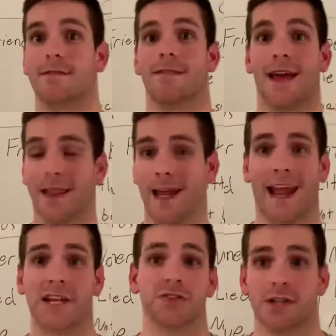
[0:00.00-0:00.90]
at, uh, like
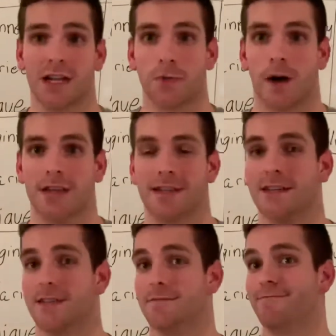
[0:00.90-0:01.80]
exercise-wise.
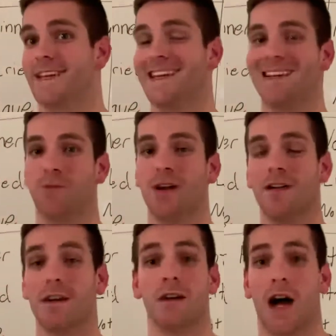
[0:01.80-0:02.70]
He he
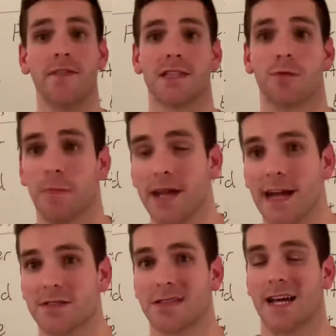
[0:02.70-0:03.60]
will obviously repeat
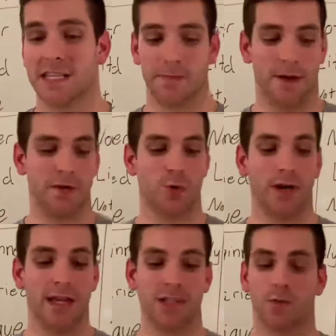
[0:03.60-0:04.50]
exercises, but
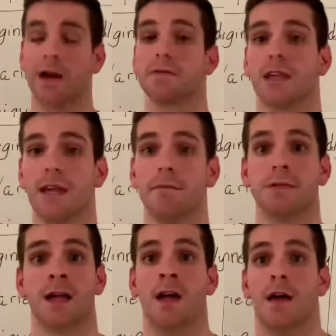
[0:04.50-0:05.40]
between his rep
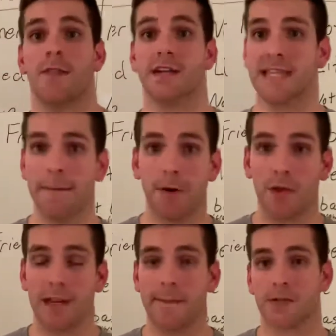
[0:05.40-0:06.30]
schemes, the tempo
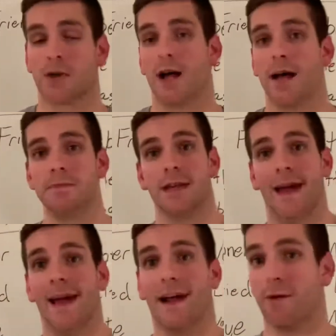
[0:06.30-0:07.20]
that he prescribes,
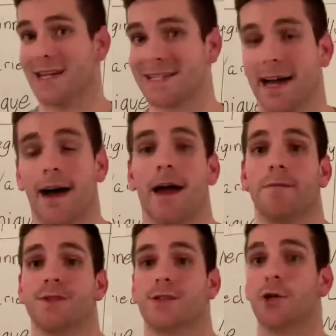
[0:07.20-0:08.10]
rest
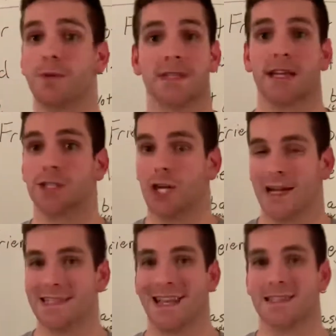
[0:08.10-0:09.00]
times, supersets,
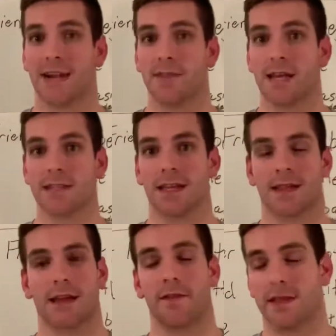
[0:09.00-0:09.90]
giant sets, everything's like
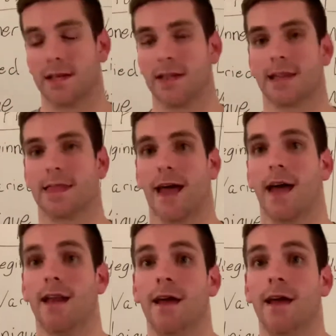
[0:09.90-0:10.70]
everything like that.